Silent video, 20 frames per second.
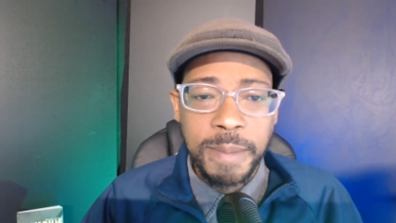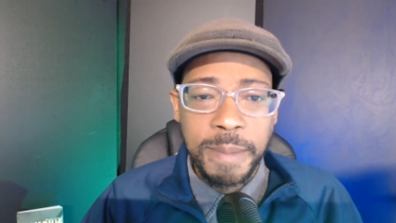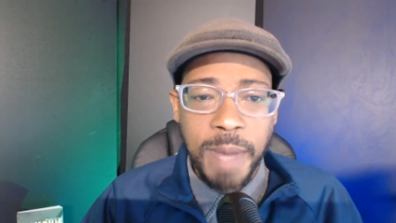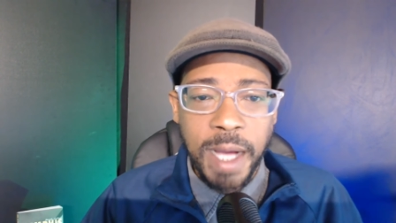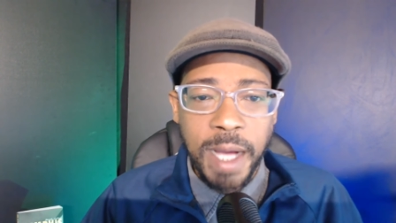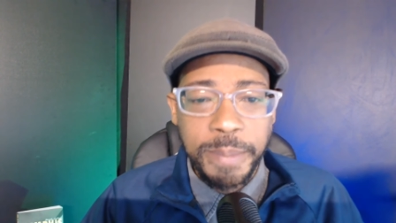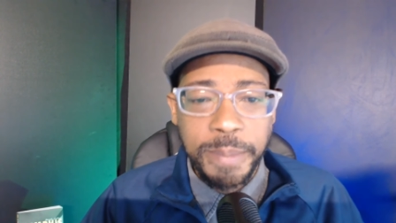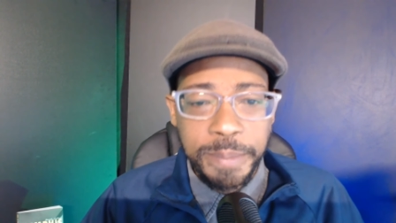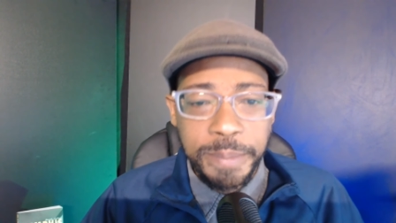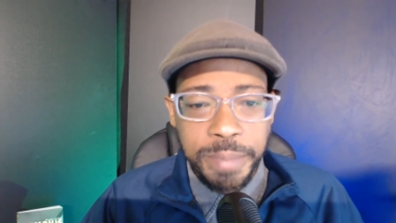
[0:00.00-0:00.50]

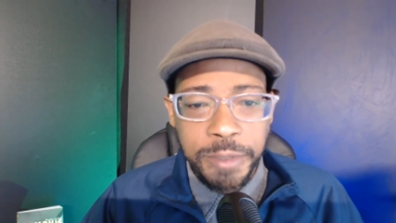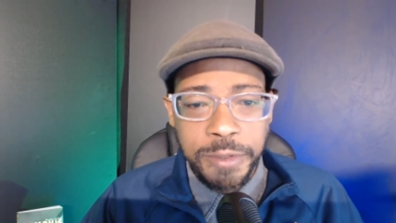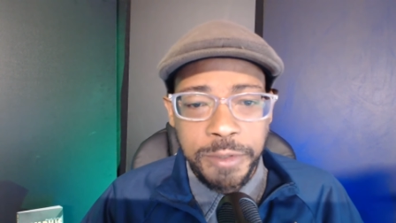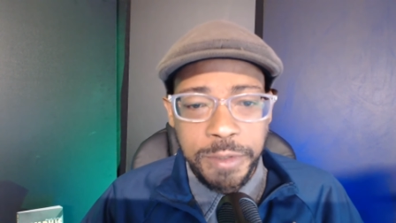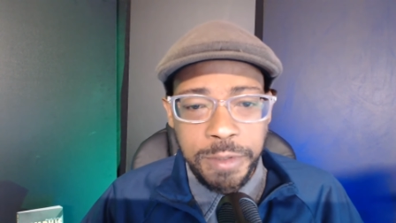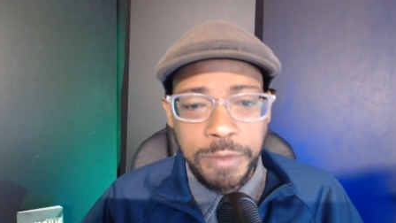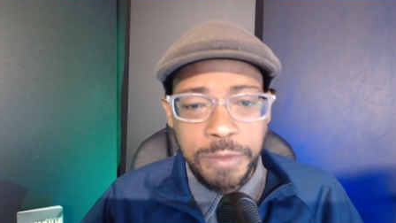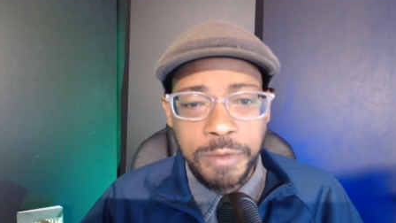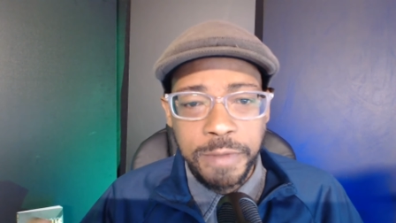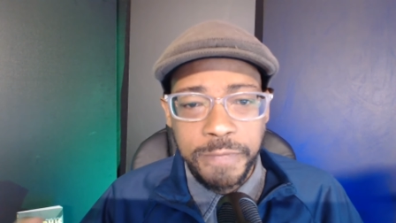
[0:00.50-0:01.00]
my
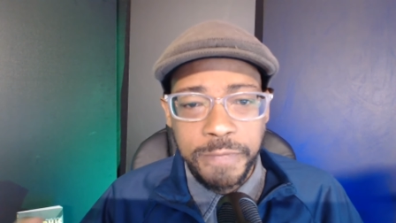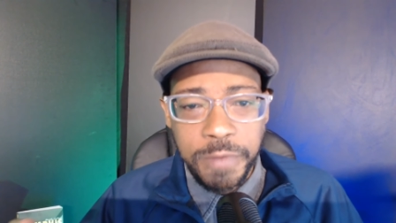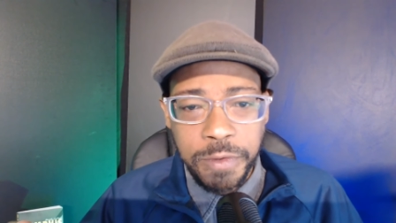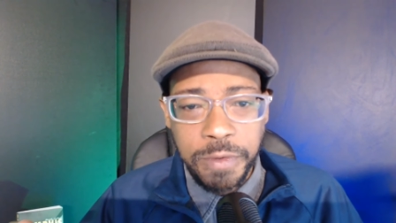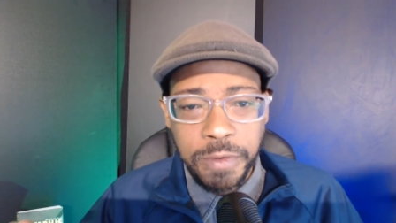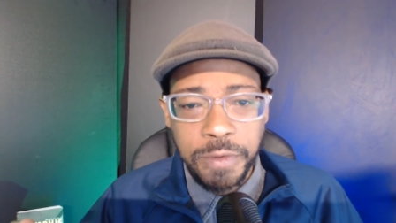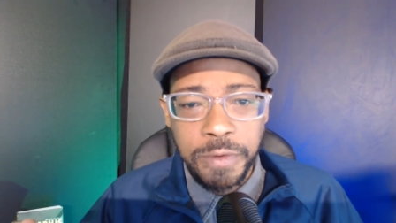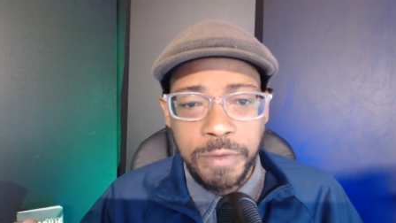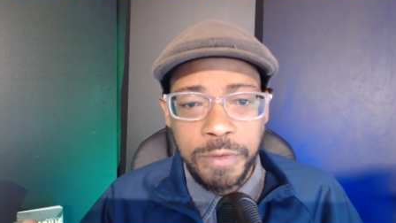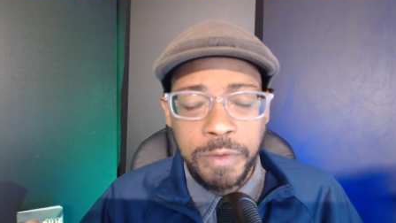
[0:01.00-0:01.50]
pursuit of
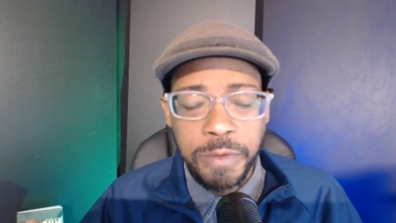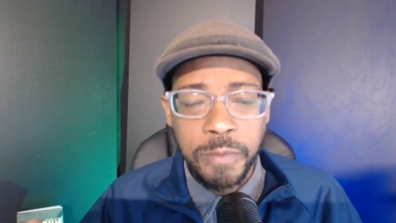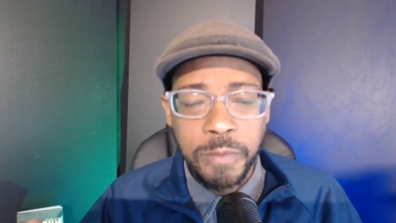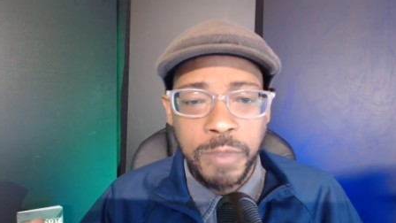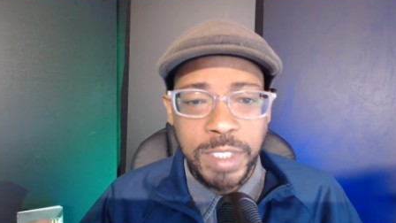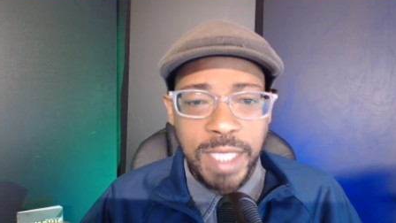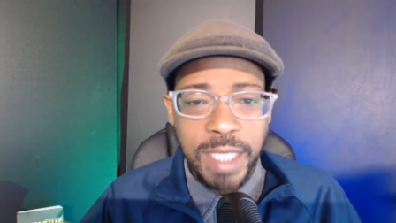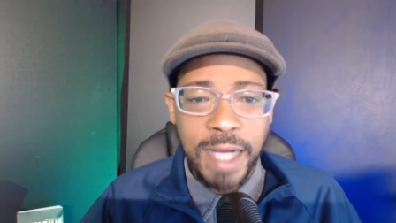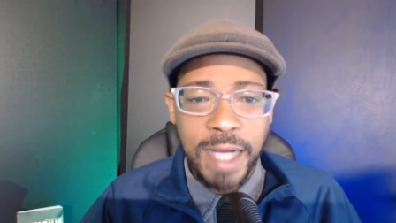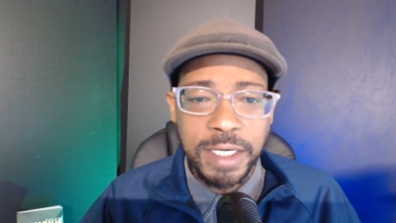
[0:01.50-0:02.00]
truth
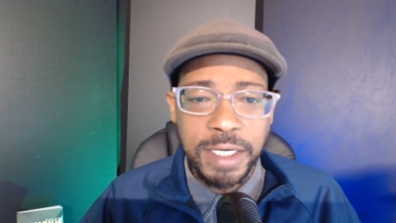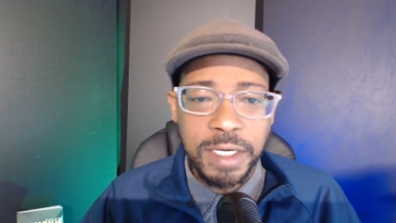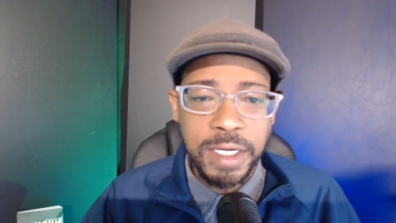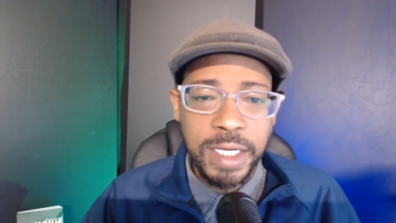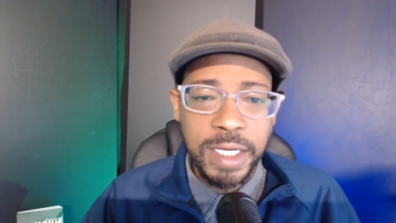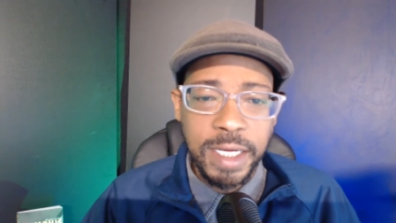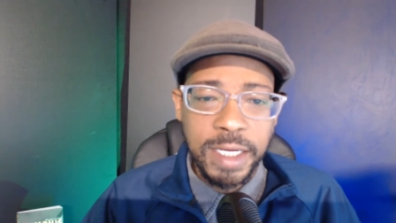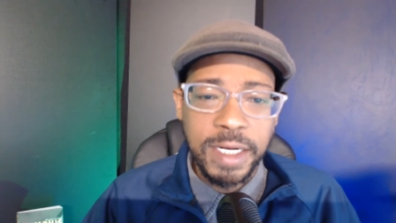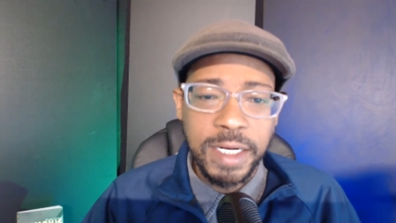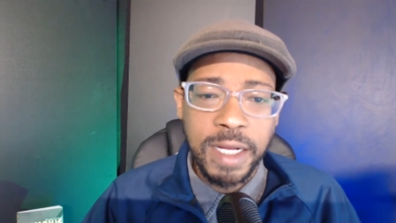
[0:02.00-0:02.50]
was
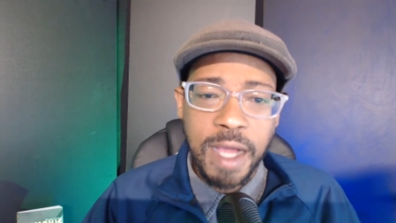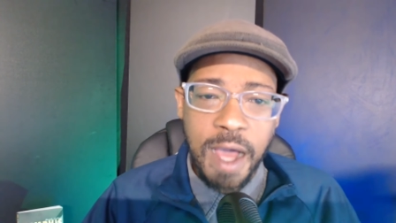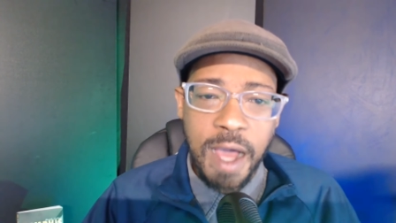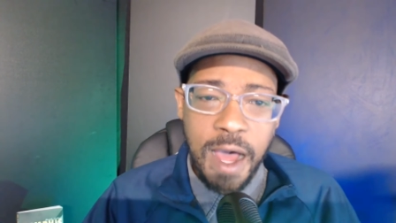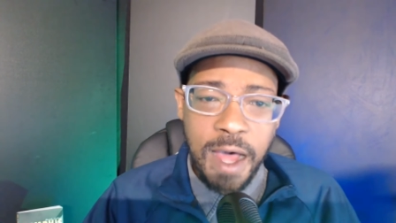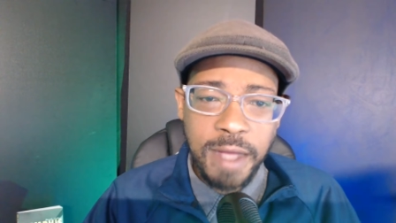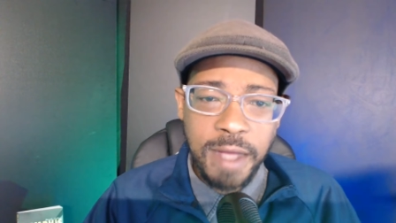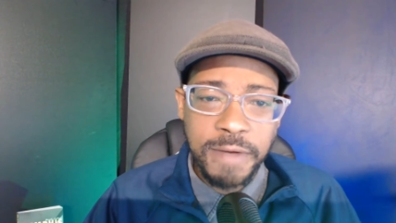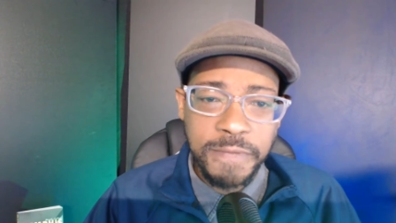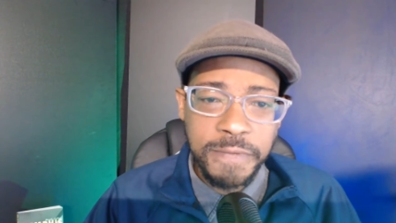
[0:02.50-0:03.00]
actually in
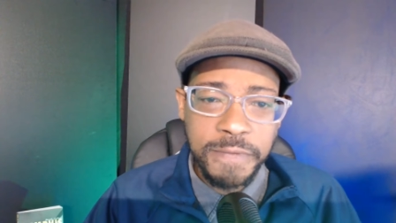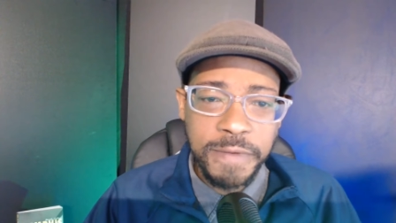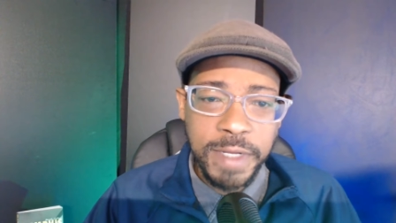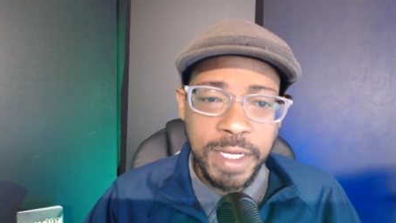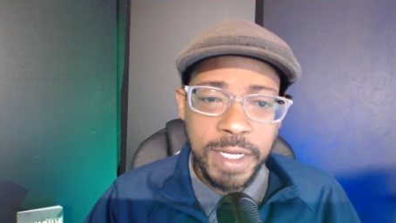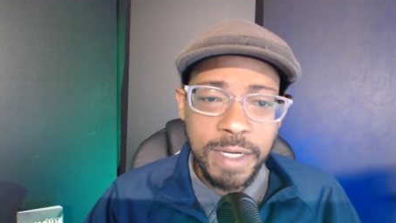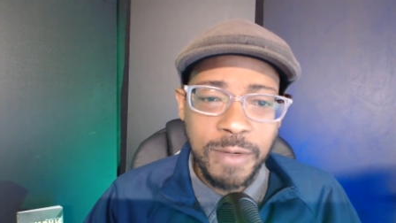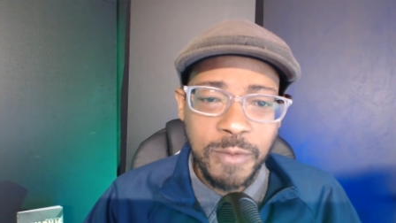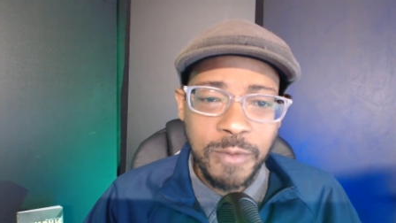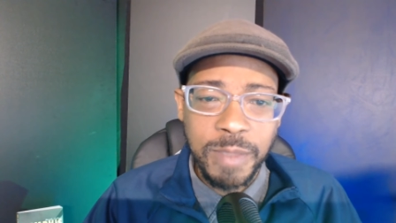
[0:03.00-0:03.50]

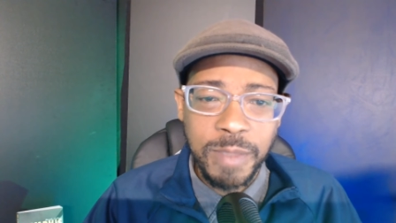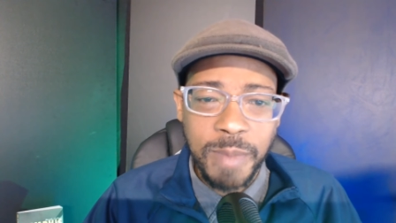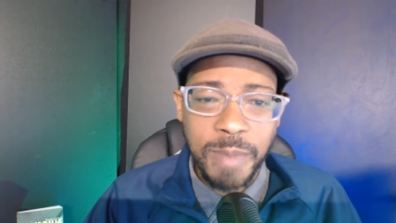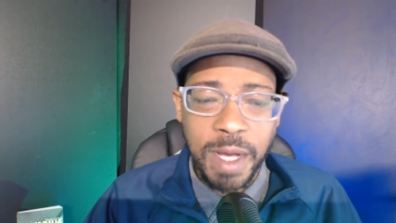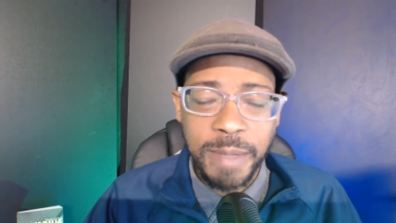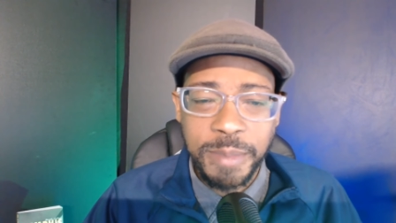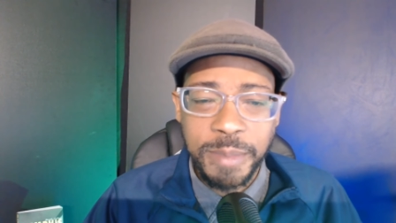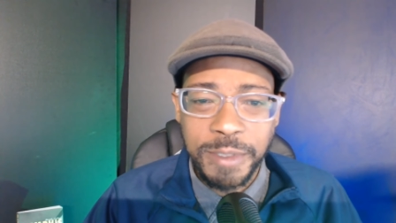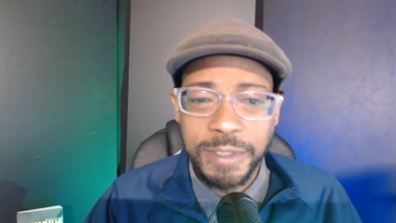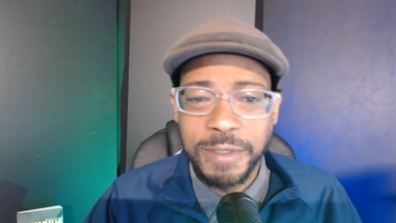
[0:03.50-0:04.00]
conflict with
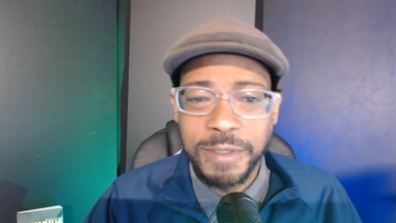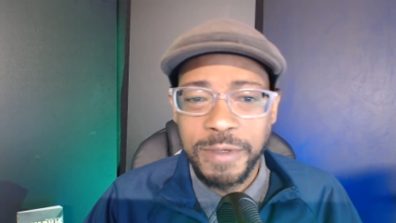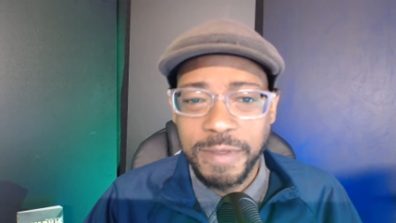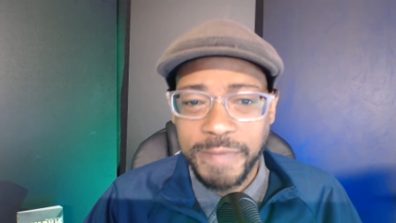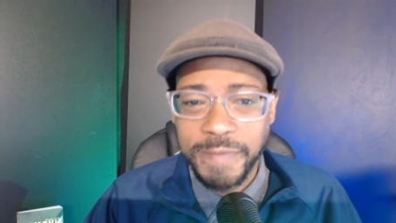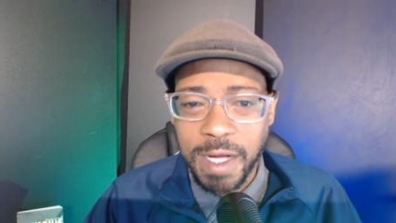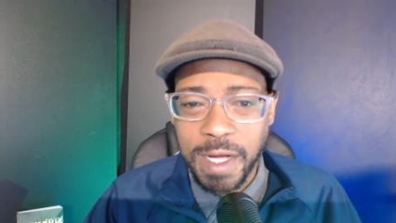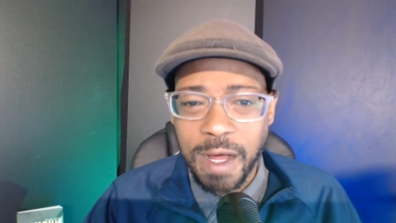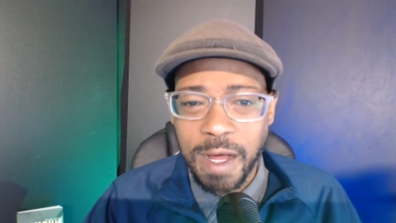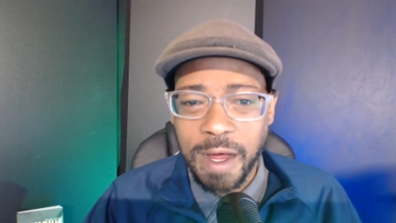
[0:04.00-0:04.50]
my pursuit
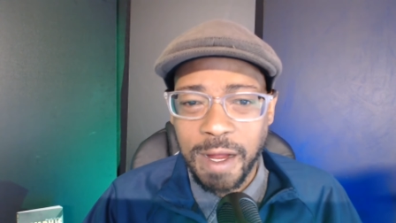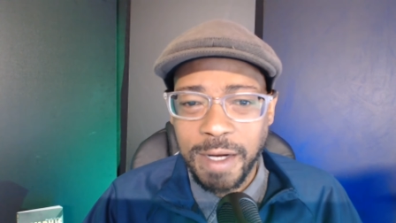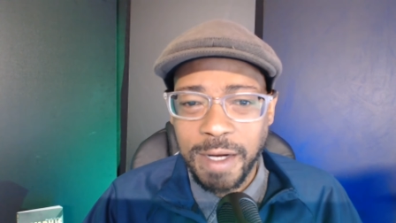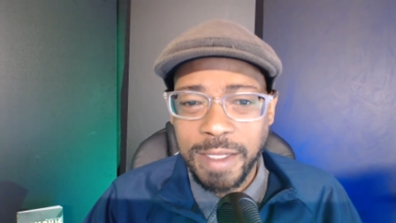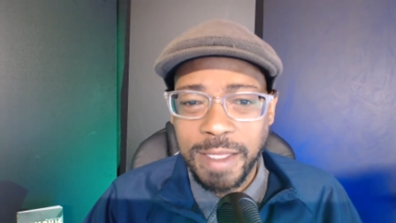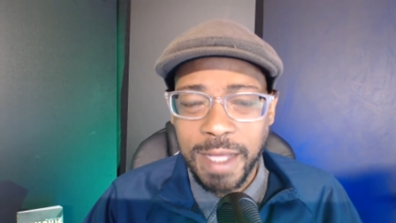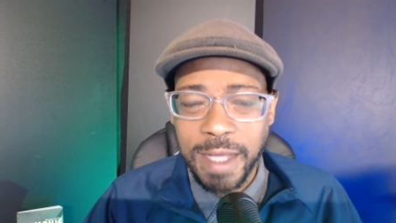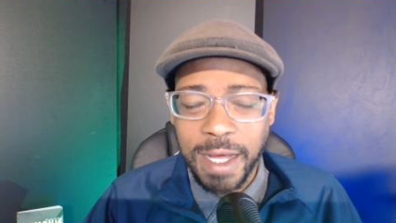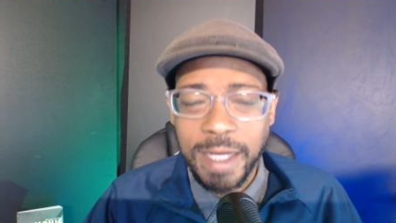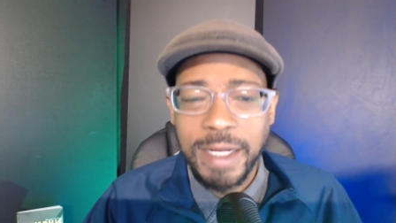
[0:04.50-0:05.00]
of
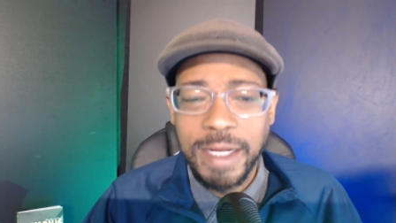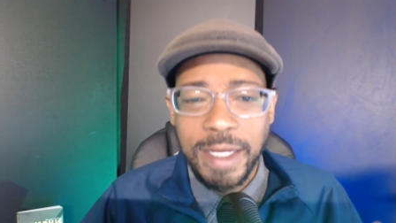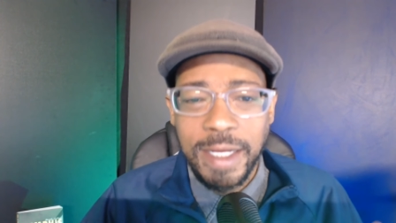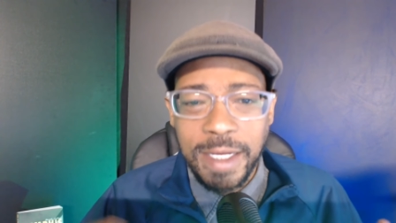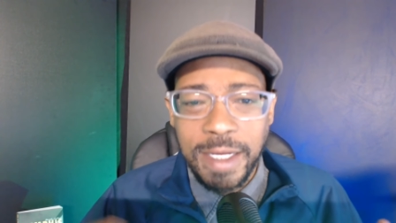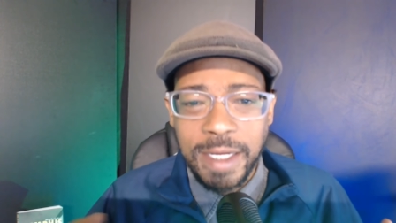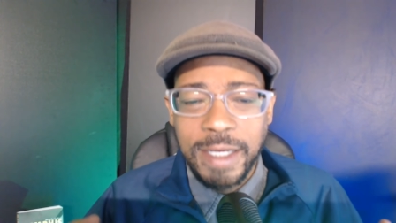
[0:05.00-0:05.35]
God, that